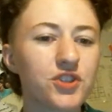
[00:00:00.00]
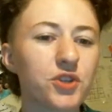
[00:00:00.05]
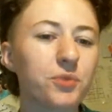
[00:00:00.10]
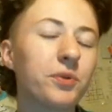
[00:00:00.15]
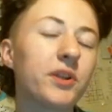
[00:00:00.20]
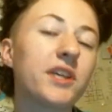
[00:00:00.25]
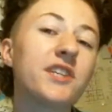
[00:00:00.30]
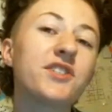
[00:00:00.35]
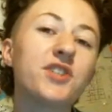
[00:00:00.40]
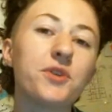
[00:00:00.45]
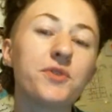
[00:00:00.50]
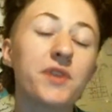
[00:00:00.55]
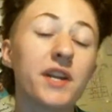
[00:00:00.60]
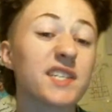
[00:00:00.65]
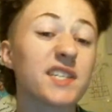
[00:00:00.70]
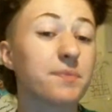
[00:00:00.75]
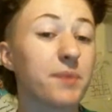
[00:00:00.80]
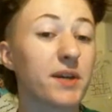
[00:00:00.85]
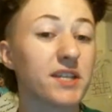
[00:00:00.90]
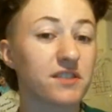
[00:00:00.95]
please note that I
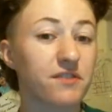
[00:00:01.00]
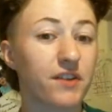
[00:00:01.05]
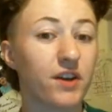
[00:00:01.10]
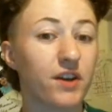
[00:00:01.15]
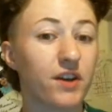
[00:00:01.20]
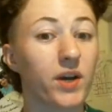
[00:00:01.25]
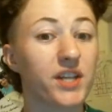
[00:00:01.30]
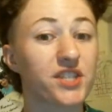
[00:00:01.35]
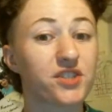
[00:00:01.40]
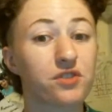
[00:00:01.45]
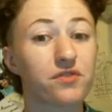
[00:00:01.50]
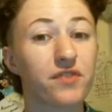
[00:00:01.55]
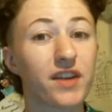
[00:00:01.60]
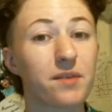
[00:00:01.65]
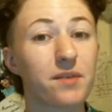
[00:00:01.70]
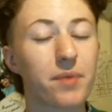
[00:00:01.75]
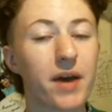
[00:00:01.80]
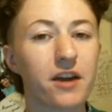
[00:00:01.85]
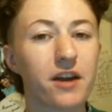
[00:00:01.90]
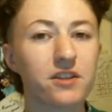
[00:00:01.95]
specify Western
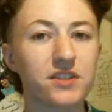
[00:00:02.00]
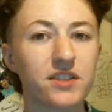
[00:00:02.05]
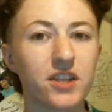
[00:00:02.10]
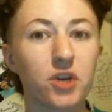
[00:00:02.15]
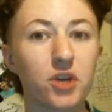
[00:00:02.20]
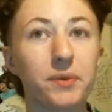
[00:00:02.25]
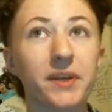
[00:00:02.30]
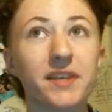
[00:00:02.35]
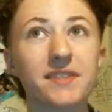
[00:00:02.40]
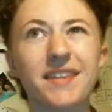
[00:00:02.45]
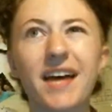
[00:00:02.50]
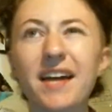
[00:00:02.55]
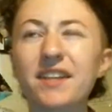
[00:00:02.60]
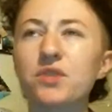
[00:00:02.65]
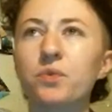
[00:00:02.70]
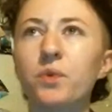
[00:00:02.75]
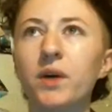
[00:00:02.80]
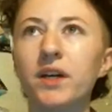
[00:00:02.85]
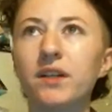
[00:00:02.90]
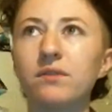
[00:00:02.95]
vampires there because
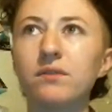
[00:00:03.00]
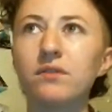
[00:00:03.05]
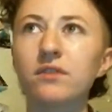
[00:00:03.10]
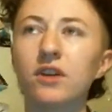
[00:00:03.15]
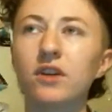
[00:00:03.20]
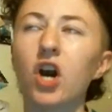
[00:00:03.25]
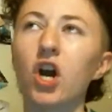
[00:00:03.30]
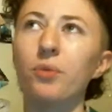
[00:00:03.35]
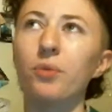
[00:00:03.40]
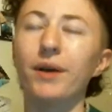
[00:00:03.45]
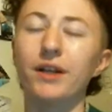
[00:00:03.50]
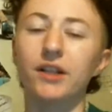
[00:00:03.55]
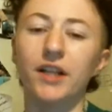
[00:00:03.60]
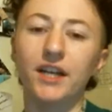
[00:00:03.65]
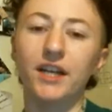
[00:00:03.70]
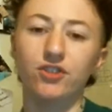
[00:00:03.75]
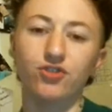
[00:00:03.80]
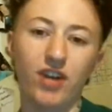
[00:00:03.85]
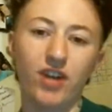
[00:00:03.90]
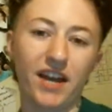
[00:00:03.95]
that's what
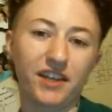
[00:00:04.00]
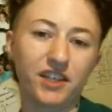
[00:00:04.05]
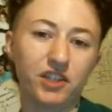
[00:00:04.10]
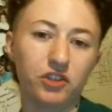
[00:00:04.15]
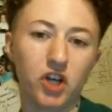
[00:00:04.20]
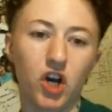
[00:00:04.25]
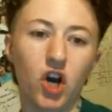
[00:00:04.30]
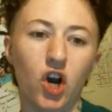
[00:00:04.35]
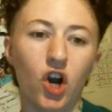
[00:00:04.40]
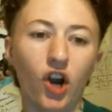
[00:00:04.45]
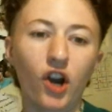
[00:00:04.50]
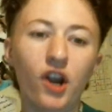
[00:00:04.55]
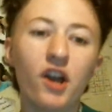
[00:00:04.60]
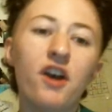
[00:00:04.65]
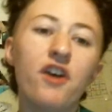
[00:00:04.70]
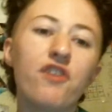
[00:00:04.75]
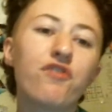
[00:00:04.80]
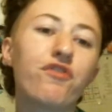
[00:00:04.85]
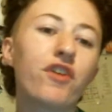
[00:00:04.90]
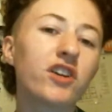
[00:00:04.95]
Carmilla and Dracula are.
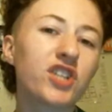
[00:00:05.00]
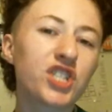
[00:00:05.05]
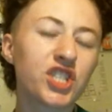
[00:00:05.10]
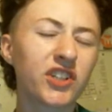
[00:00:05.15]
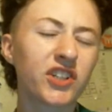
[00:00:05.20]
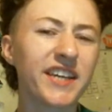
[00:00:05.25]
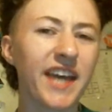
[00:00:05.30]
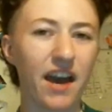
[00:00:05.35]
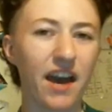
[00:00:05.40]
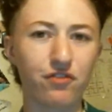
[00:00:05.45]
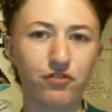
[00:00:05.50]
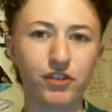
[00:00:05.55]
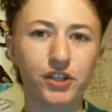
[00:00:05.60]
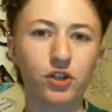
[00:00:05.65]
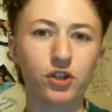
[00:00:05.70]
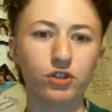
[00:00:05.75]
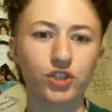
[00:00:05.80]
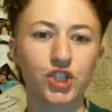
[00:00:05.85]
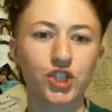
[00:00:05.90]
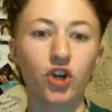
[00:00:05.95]
Functionally, every
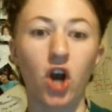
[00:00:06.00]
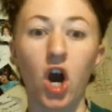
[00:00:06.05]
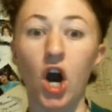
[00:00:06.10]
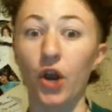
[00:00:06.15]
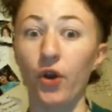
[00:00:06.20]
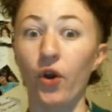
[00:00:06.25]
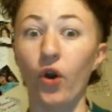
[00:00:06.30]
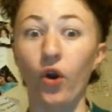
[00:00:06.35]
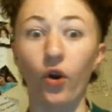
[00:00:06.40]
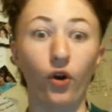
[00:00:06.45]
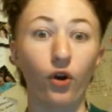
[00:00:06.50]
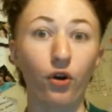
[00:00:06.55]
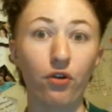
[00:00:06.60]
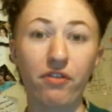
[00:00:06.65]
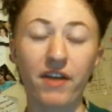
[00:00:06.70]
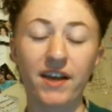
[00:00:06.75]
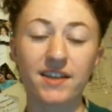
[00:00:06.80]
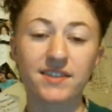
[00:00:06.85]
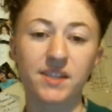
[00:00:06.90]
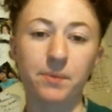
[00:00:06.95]
culture on Earth
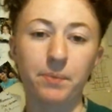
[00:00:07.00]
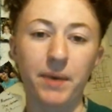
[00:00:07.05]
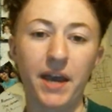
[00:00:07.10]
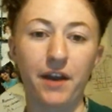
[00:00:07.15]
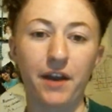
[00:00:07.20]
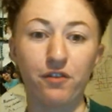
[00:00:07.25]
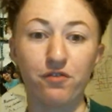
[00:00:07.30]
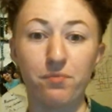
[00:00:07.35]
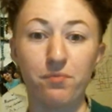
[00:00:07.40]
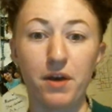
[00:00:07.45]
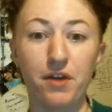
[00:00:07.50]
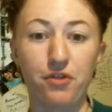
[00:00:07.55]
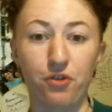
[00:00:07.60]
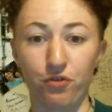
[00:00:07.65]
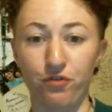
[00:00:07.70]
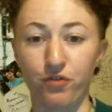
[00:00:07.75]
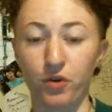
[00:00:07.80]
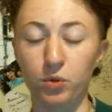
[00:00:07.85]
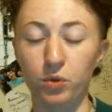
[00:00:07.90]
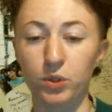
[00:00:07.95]
has some kind of myth or
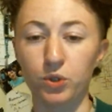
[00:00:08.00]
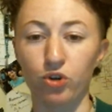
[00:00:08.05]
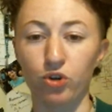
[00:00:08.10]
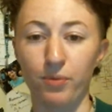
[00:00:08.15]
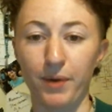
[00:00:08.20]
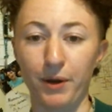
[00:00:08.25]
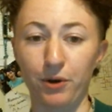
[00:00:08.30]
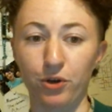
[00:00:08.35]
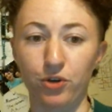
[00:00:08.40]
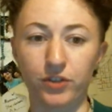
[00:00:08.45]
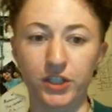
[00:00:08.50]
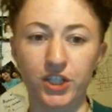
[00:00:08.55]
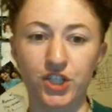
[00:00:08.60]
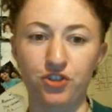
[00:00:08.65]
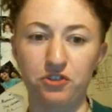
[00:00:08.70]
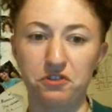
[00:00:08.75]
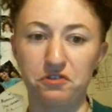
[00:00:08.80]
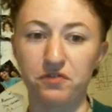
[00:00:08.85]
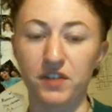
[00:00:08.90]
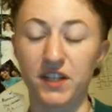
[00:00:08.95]
folklore about a
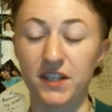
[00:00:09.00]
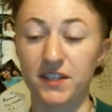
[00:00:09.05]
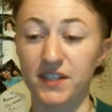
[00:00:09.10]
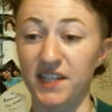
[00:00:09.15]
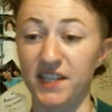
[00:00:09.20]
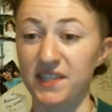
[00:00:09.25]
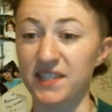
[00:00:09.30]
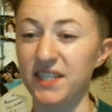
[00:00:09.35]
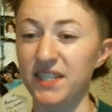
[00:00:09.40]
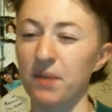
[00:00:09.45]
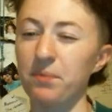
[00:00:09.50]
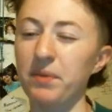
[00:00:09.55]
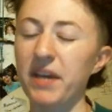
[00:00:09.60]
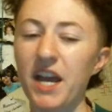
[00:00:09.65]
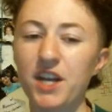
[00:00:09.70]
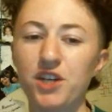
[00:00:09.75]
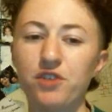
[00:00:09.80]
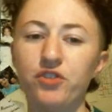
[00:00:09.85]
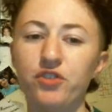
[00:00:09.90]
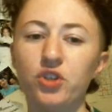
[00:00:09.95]
creature that feeds on some
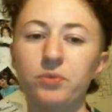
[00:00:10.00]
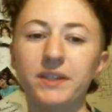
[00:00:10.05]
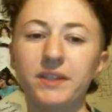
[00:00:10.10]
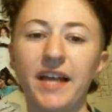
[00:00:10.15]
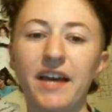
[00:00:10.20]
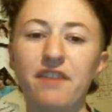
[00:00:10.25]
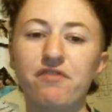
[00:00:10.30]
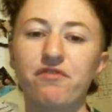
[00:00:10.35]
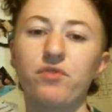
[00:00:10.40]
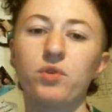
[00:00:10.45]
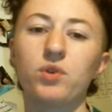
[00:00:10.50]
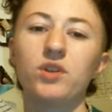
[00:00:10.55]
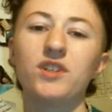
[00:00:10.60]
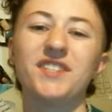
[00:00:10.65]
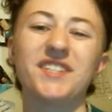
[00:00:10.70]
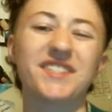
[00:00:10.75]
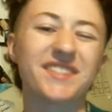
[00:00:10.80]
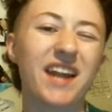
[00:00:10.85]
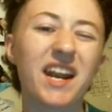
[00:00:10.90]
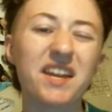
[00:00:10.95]
kind of human life force.
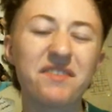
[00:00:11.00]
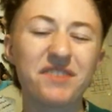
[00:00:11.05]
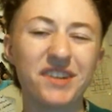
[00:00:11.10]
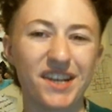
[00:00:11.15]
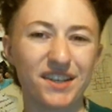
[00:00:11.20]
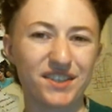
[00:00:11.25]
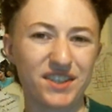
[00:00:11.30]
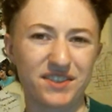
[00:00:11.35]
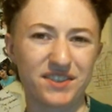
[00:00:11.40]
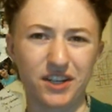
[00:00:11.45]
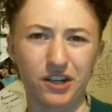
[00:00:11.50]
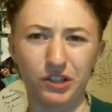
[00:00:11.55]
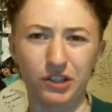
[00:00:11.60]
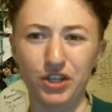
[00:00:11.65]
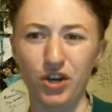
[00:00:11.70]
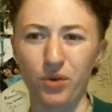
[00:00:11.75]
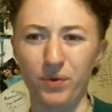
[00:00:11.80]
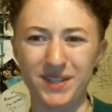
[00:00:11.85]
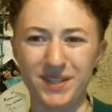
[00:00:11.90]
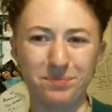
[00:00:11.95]
It's not even
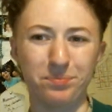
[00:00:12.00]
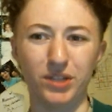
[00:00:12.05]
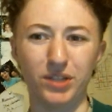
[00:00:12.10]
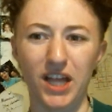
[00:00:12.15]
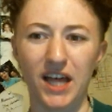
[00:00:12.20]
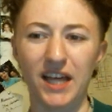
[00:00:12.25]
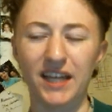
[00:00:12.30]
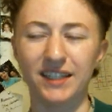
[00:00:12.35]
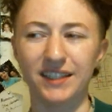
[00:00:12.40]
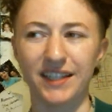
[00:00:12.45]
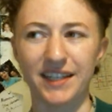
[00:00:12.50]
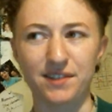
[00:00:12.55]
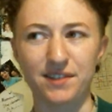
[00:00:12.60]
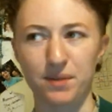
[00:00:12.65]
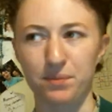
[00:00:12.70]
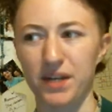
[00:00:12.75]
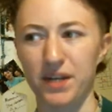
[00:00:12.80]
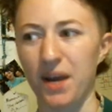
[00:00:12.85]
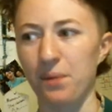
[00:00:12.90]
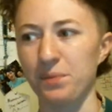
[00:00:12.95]
necessarily always blood. Like
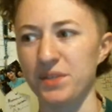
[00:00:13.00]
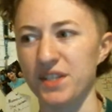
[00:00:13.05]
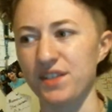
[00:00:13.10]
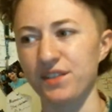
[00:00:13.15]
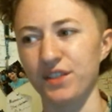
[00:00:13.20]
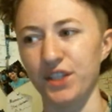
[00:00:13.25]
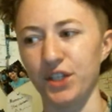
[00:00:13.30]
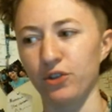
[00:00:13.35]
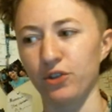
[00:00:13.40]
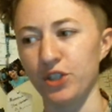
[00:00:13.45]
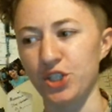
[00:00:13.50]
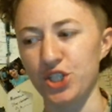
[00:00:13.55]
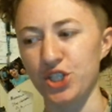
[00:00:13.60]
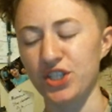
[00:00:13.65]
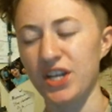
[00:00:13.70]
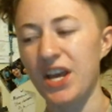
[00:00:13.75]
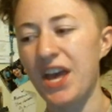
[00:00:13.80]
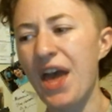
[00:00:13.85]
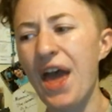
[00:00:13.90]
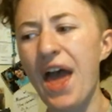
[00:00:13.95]
sometimes it's literally
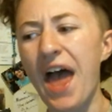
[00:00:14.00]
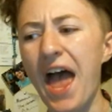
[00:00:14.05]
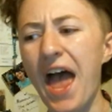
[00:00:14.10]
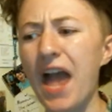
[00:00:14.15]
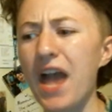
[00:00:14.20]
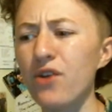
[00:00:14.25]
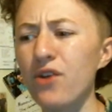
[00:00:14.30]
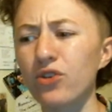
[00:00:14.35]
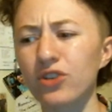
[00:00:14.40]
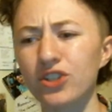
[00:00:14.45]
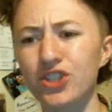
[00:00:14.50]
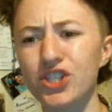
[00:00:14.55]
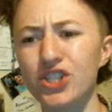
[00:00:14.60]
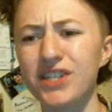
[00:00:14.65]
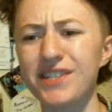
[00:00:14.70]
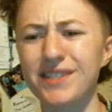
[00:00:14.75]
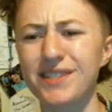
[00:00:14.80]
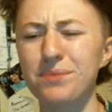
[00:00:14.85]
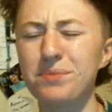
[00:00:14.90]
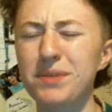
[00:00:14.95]
just
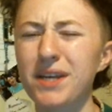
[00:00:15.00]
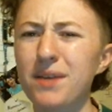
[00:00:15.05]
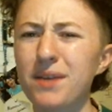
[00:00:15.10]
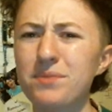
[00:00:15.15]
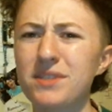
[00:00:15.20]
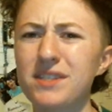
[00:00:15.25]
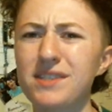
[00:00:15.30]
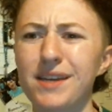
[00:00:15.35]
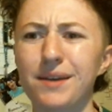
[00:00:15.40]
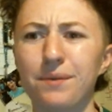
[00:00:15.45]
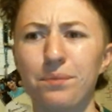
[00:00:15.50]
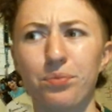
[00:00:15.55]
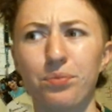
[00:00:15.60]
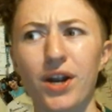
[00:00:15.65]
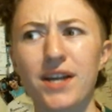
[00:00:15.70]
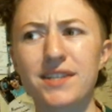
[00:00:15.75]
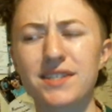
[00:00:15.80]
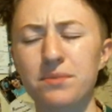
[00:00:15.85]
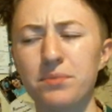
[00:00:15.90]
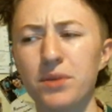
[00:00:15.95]
energy. Sometimes it's like
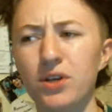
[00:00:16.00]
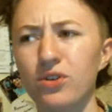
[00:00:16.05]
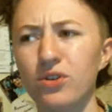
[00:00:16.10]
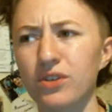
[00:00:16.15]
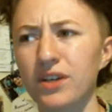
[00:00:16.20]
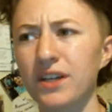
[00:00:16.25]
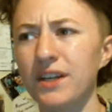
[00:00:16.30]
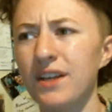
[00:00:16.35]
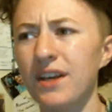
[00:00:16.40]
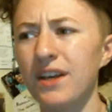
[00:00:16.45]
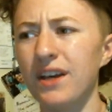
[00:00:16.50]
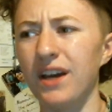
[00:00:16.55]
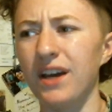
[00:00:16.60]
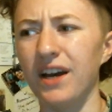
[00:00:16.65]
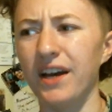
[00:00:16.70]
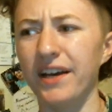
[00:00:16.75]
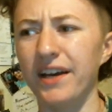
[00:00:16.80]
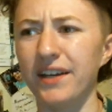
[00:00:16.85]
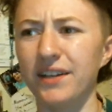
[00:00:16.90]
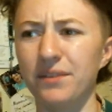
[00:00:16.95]
breast milk.
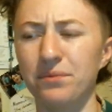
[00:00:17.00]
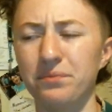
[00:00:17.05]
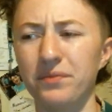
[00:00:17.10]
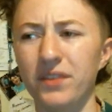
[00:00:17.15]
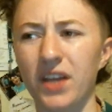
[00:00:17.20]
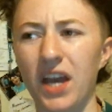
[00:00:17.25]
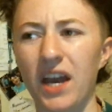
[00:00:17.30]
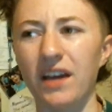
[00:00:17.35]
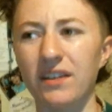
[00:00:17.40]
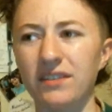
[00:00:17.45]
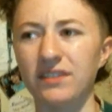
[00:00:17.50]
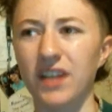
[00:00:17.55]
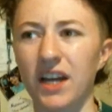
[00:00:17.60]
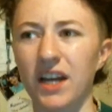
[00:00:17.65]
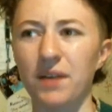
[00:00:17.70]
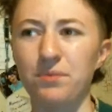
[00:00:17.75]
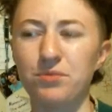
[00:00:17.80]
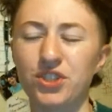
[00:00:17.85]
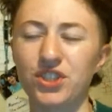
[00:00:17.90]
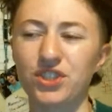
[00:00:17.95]
If
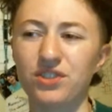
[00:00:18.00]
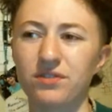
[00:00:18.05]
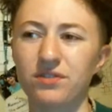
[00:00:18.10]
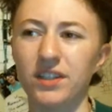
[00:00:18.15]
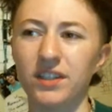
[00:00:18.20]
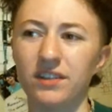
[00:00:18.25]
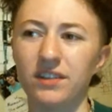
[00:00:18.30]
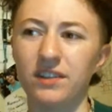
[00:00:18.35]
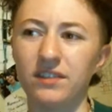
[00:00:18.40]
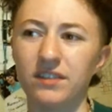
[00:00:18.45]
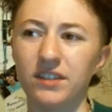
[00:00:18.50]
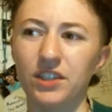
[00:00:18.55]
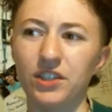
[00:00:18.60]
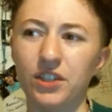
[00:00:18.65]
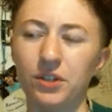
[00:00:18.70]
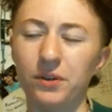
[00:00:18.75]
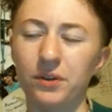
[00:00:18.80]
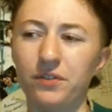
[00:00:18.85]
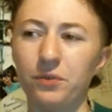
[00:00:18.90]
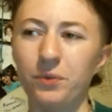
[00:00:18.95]

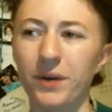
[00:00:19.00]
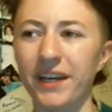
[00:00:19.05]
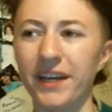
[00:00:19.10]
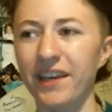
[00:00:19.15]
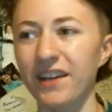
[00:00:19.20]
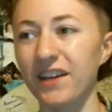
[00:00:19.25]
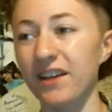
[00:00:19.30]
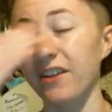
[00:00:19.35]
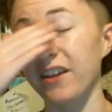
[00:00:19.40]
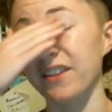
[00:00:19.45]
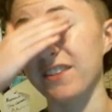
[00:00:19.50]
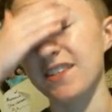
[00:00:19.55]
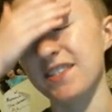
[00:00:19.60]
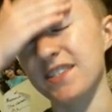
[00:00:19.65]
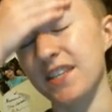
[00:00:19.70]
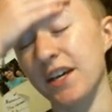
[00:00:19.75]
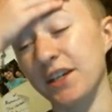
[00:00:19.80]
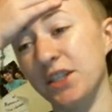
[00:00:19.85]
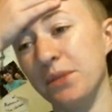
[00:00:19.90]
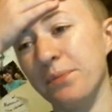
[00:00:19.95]
you want to get into like the
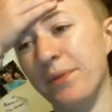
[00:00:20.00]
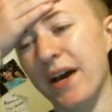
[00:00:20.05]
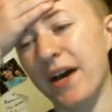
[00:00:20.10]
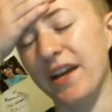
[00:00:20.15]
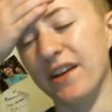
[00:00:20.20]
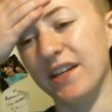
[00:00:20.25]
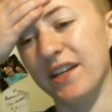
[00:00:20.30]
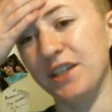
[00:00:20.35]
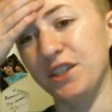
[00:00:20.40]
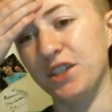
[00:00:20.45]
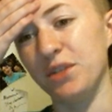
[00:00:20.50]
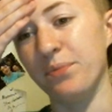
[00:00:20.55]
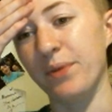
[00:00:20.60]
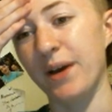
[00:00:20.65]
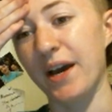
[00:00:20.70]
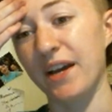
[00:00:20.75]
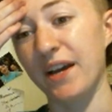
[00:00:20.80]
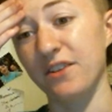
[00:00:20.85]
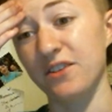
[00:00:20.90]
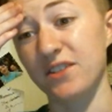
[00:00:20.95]
succubi and
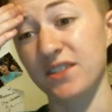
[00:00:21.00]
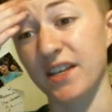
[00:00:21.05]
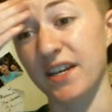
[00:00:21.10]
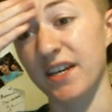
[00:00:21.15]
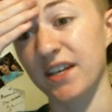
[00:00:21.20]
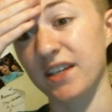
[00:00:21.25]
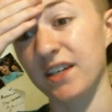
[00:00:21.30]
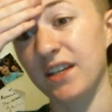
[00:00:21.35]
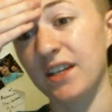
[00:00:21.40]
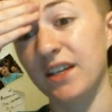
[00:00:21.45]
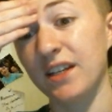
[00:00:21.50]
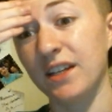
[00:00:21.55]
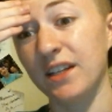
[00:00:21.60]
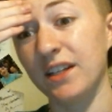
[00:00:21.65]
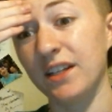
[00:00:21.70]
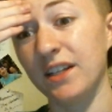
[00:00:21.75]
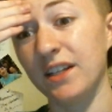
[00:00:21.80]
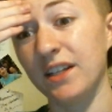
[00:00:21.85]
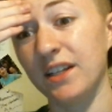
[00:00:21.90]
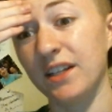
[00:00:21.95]
incubi, there's like
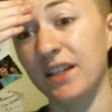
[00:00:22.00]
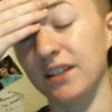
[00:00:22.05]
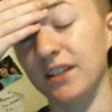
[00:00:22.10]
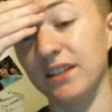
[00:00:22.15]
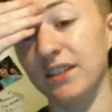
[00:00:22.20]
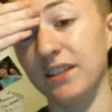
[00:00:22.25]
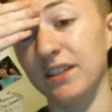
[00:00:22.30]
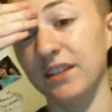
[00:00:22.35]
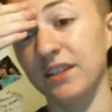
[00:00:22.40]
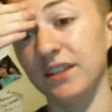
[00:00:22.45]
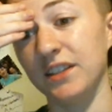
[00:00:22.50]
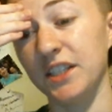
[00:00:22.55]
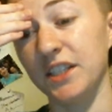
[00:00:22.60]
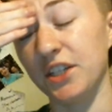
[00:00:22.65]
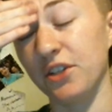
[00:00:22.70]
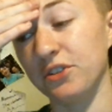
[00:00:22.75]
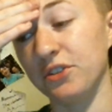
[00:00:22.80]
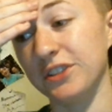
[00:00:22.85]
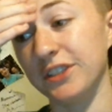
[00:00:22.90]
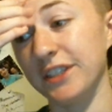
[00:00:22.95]

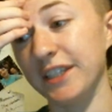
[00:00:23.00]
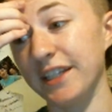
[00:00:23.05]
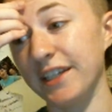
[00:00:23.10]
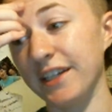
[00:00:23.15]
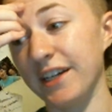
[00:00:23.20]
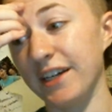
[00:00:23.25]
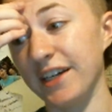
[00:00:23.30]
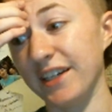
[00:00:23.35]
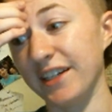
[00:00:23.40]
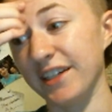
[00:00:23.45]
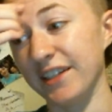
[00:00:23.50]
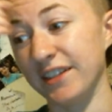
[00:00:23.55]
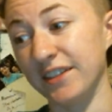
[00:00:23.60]
literally,